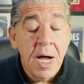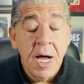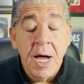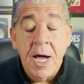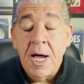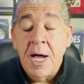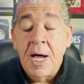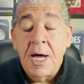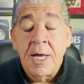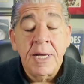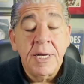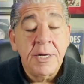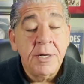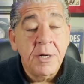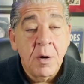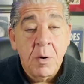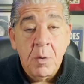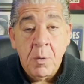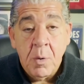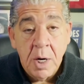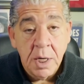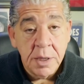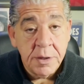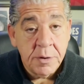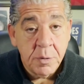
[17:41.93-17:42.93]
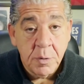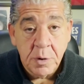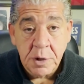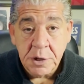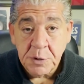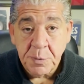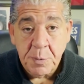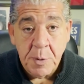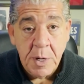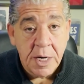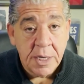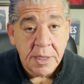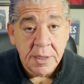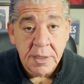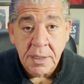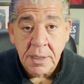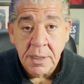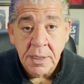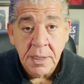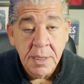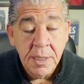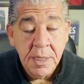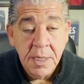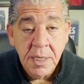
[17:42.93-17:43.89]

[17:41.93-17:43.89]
I, I didn't know what to expect.